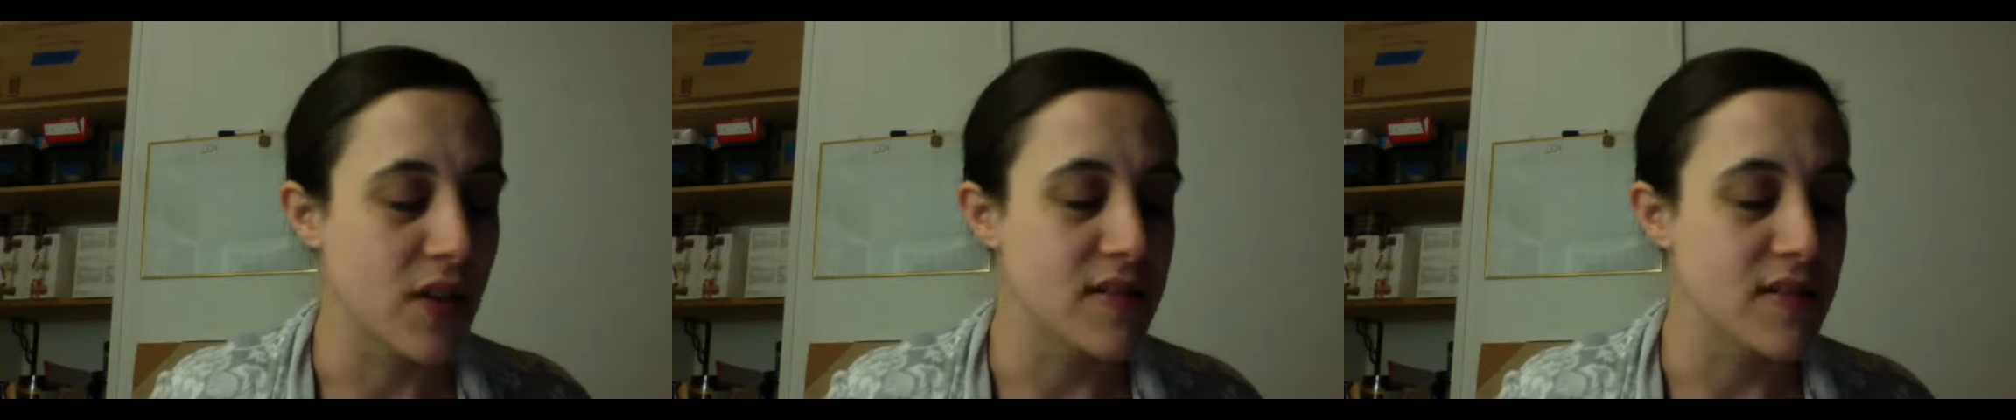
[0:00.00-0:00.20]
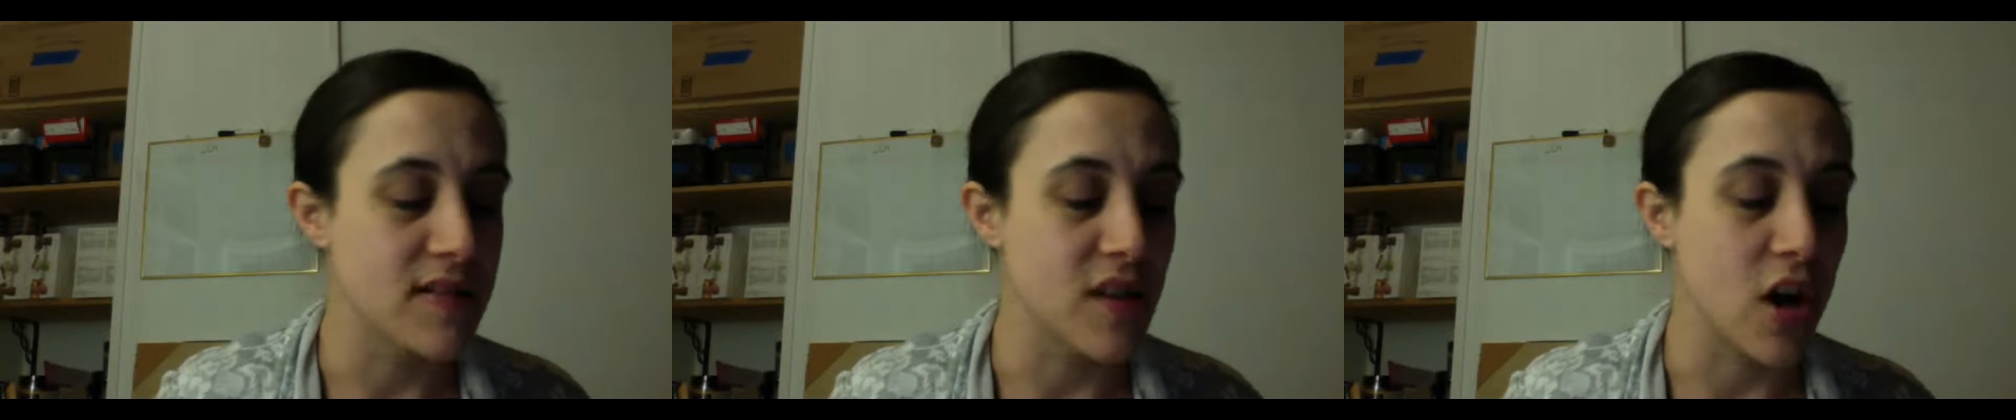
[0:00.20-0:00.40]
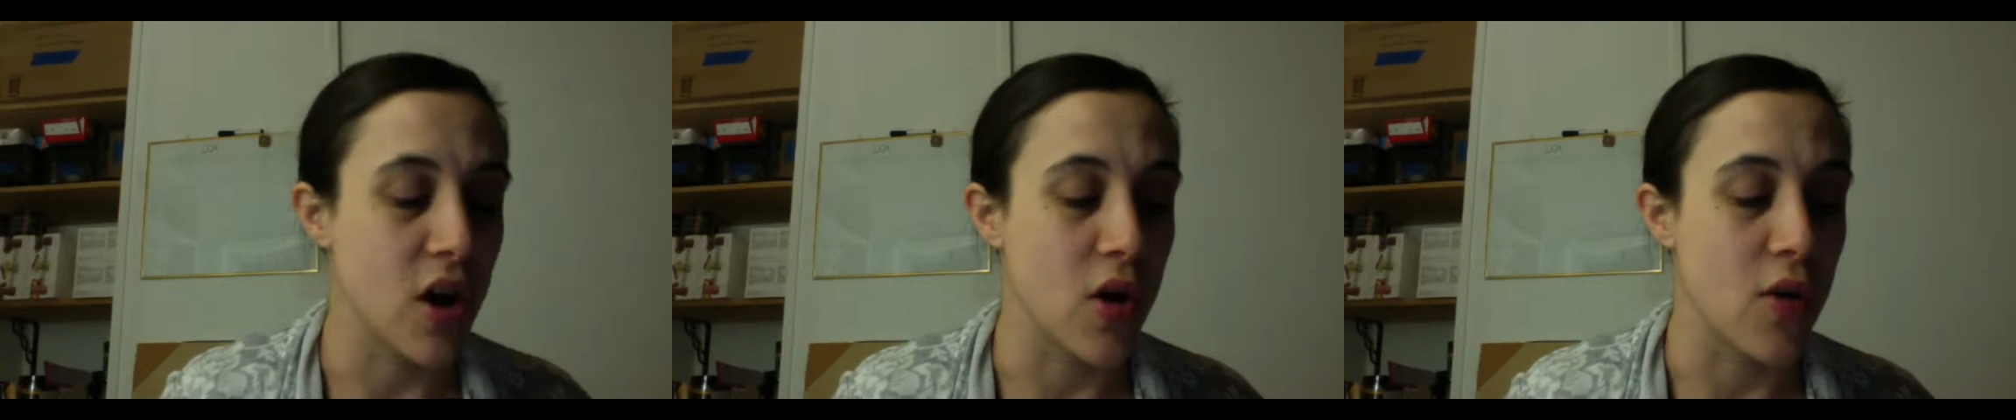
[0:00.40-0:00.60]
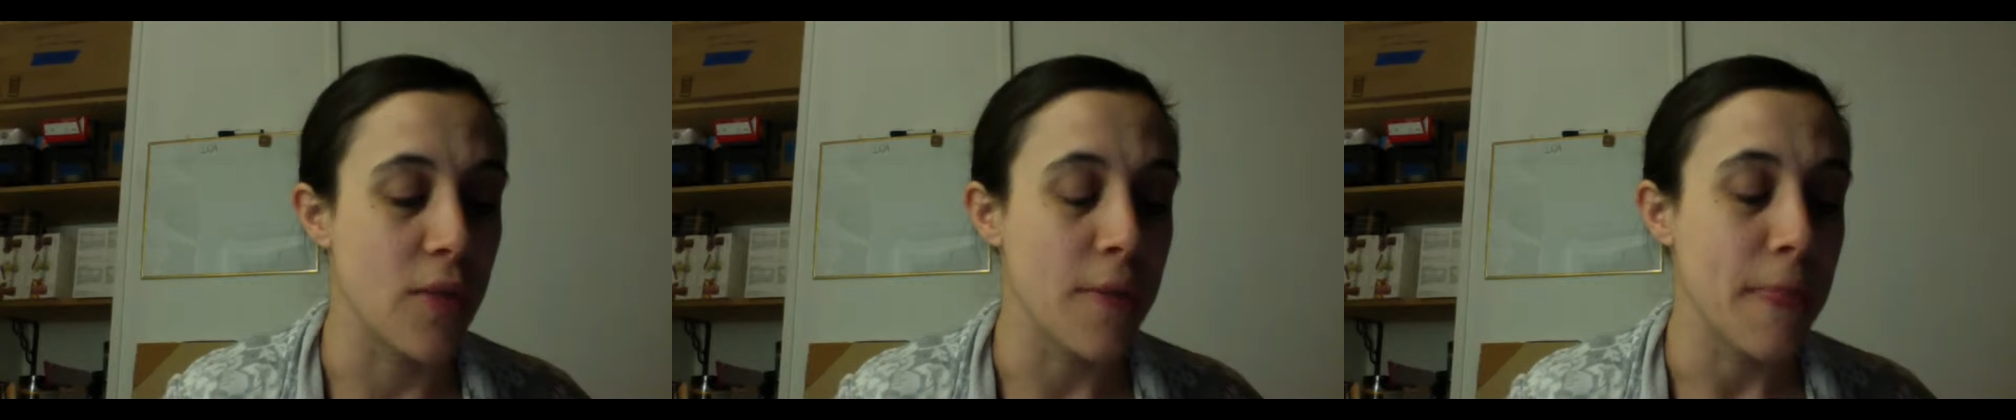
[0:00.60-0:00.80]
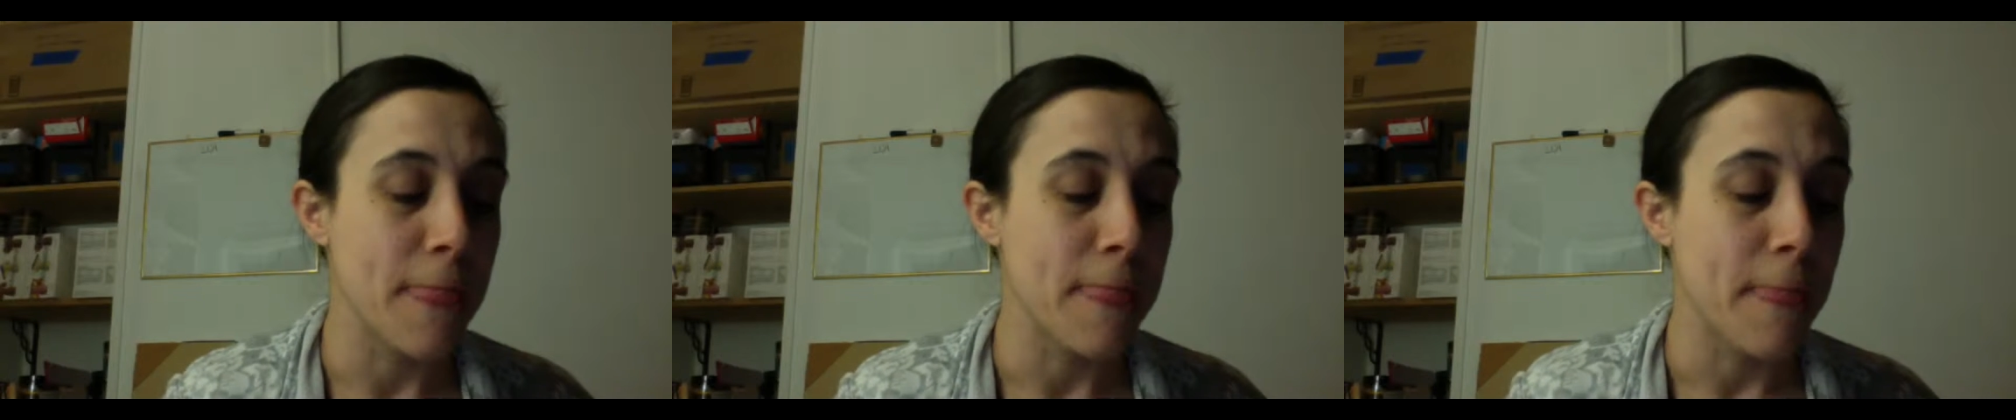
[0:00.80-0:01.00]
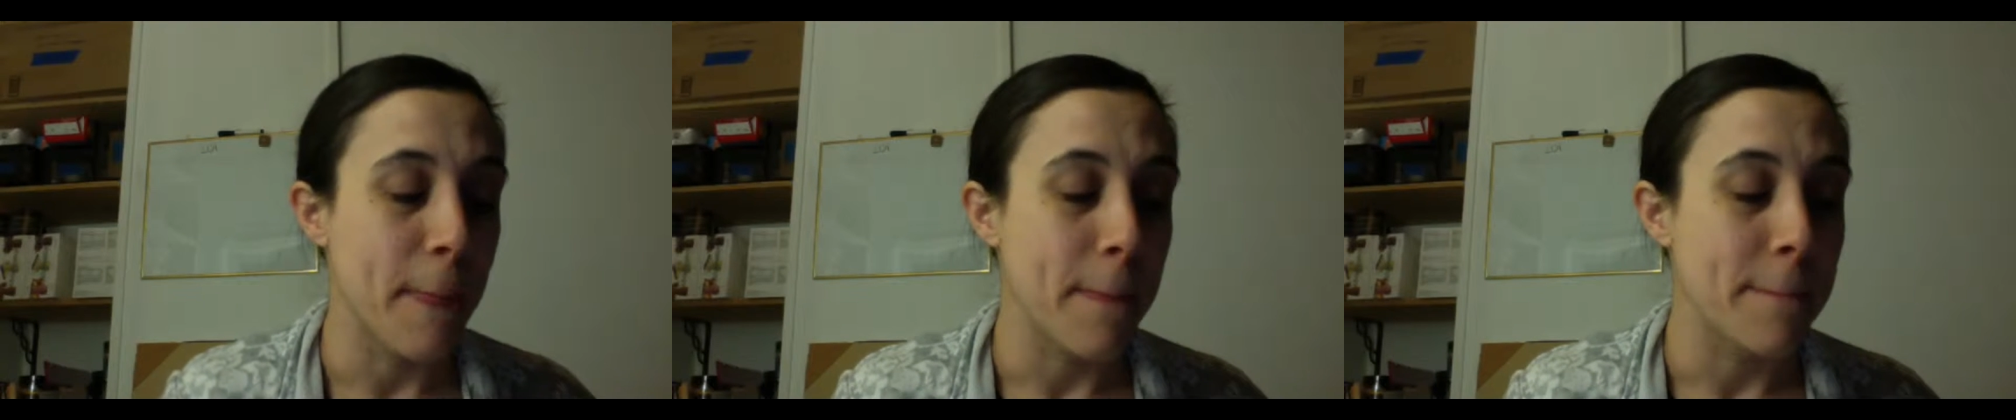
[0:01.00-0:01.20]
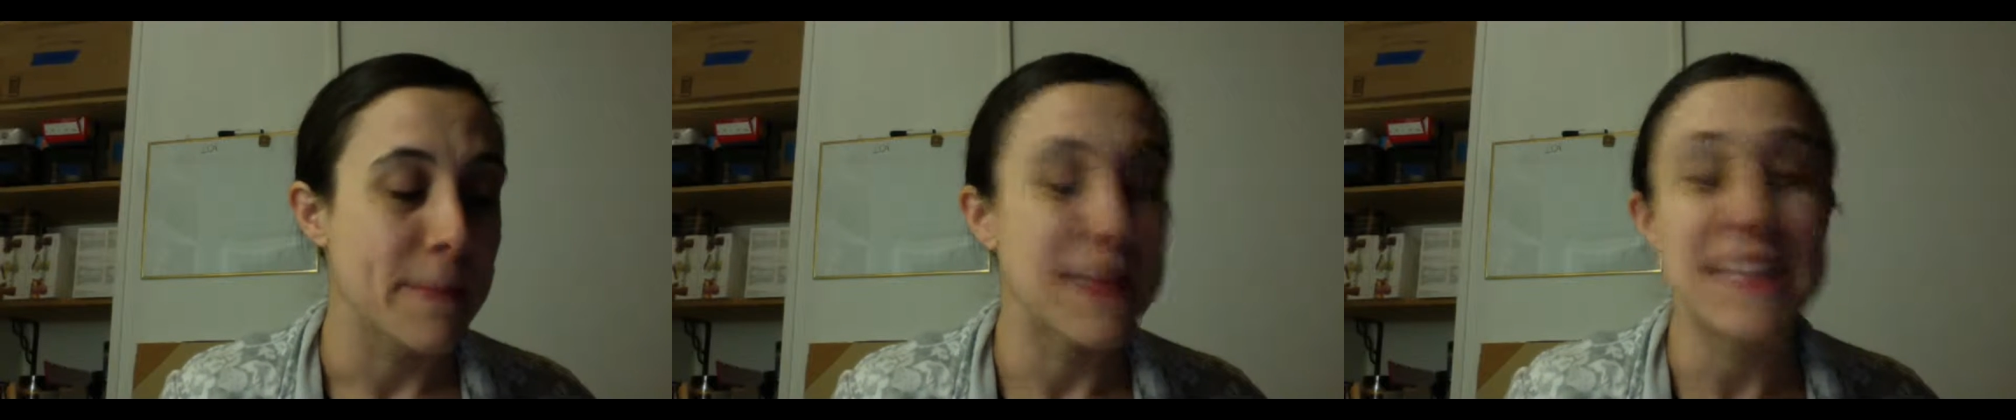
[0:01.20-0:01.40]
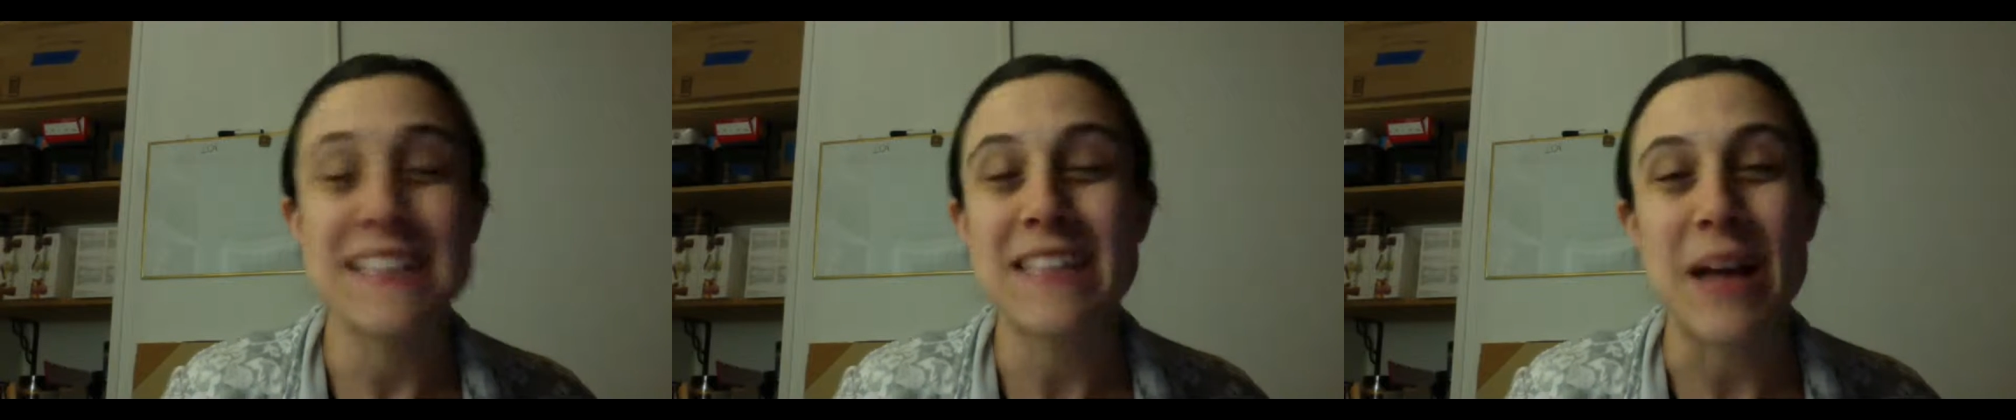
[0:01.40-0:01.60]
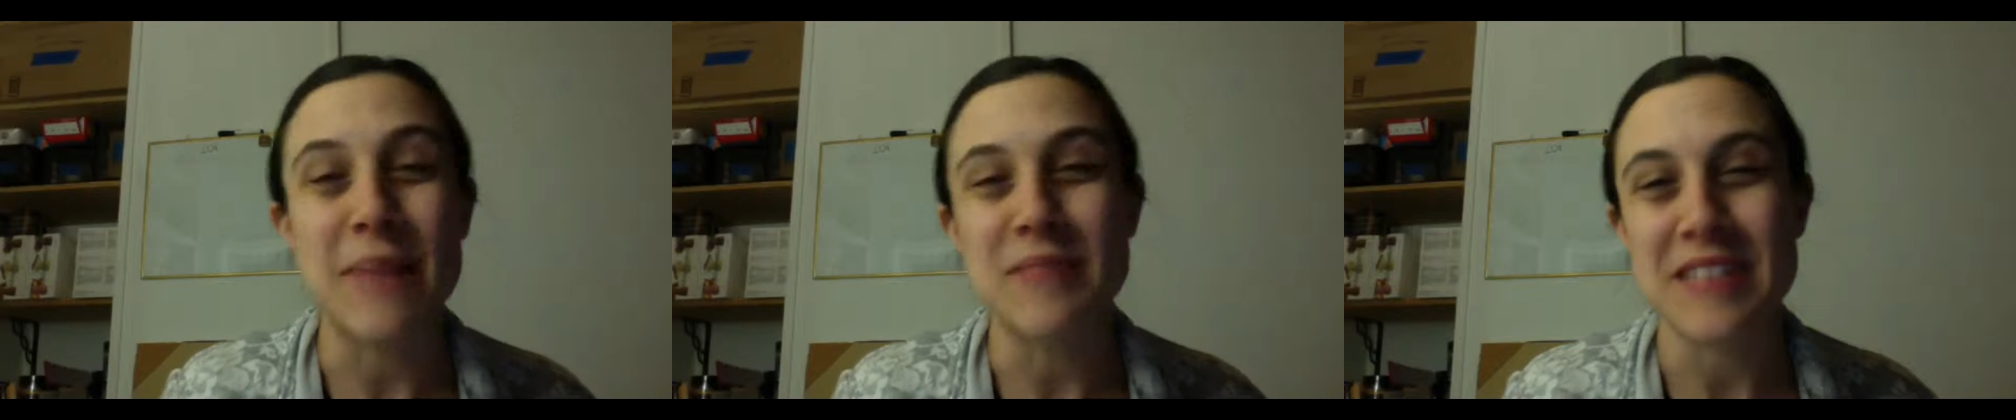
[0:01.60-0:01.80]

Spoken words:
So please come